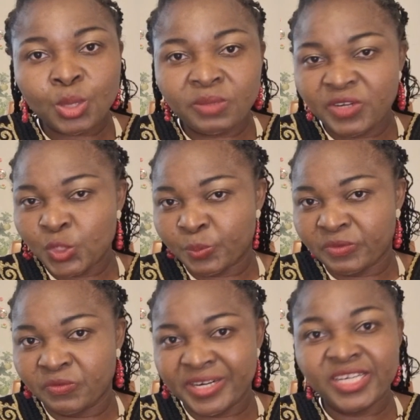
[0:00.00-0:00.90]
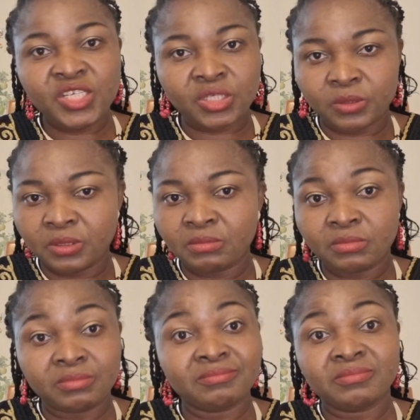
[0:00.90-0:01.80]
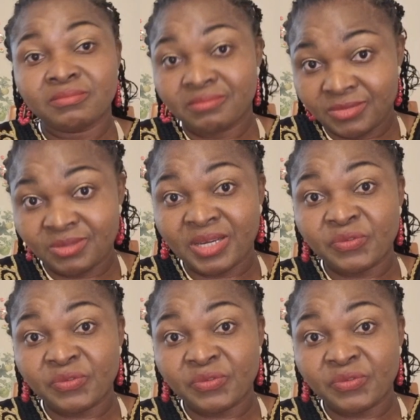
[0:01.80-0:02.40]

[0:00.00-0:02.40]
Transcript: cover supervisor. You